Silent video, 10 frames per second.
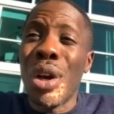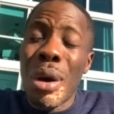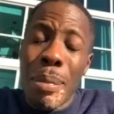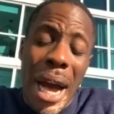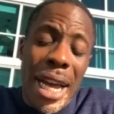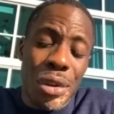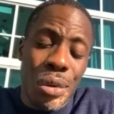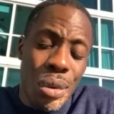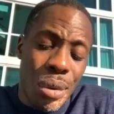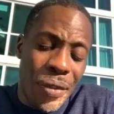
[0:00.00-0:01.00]
But I do.
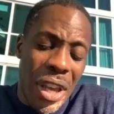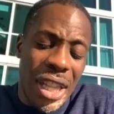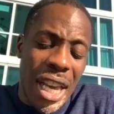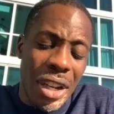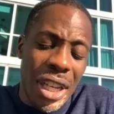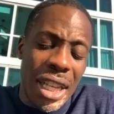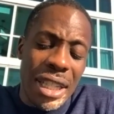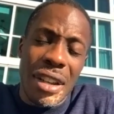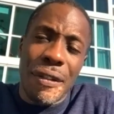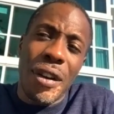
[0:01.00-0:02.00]
They could
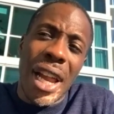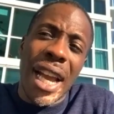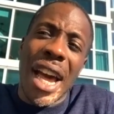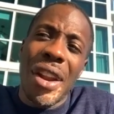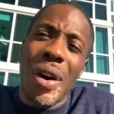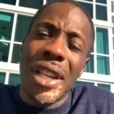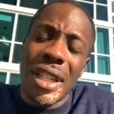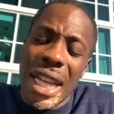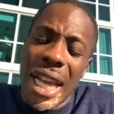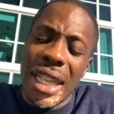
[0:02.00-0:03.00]
easily feel like I don't
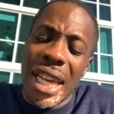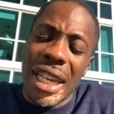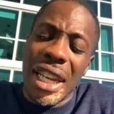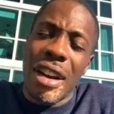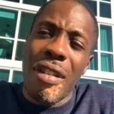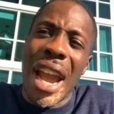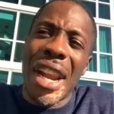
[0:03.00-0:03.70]
understand their grind.